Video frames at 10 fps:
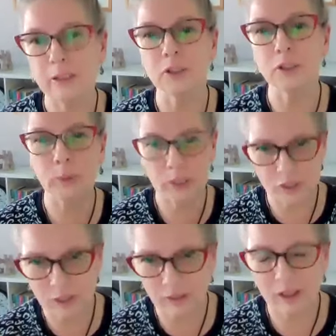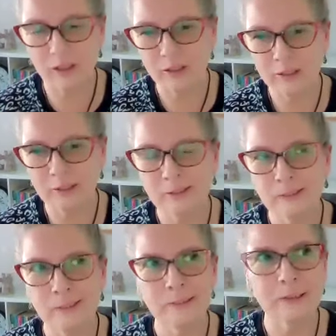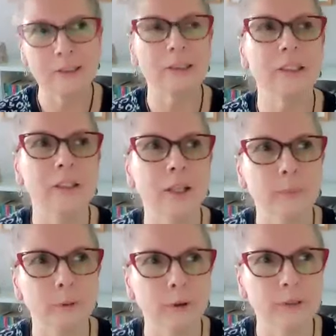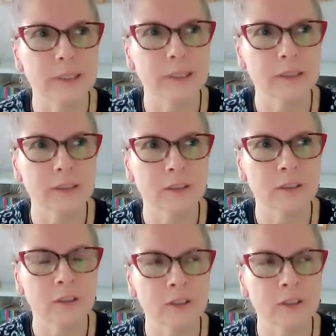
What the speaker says: to each other in that process,